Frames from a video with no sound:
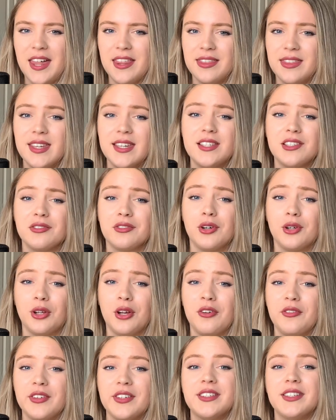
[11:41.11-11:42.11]
These are all
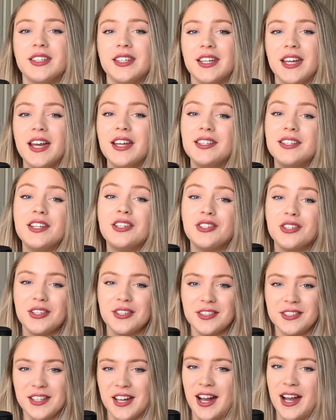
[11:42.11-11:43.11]
obviously
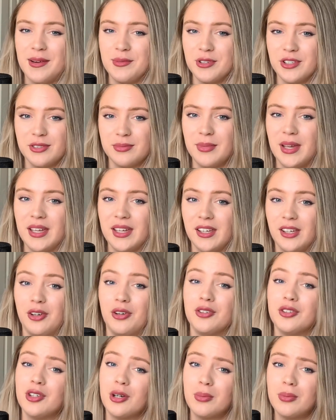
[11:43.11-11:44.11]
additions that I'm just making
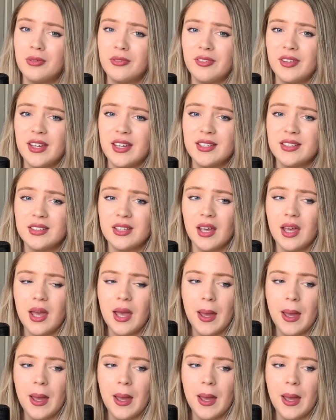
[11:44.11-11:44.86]
on top of this,